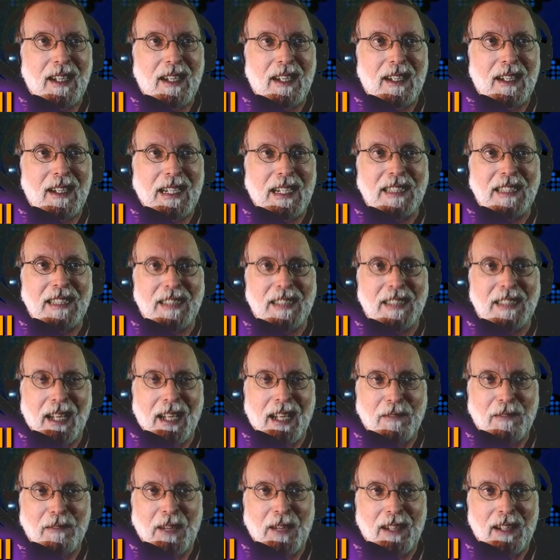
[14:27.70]
is
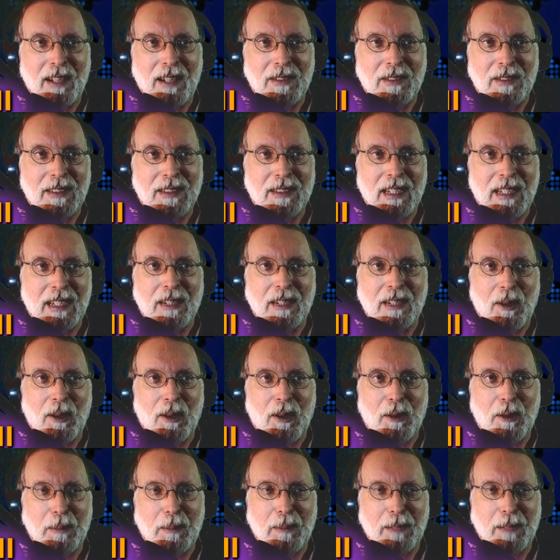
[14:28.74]
not found in all
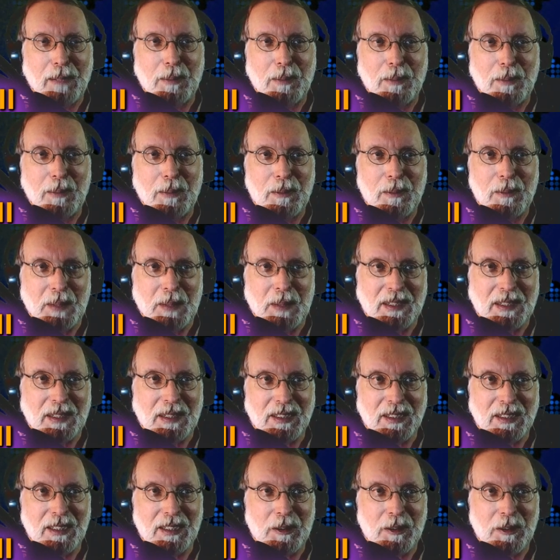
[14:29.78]
the people with the
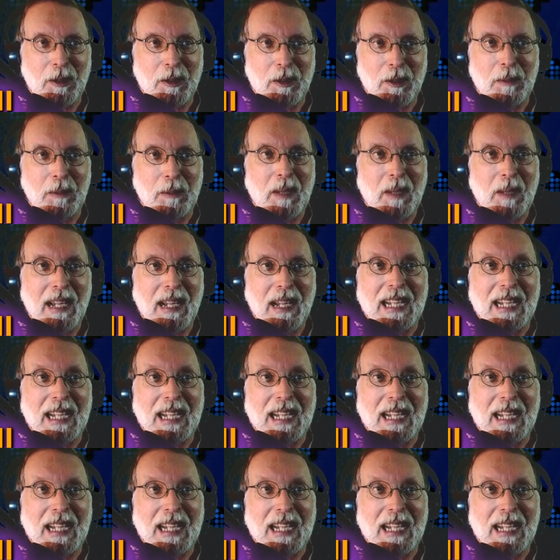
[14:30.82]
syndrome,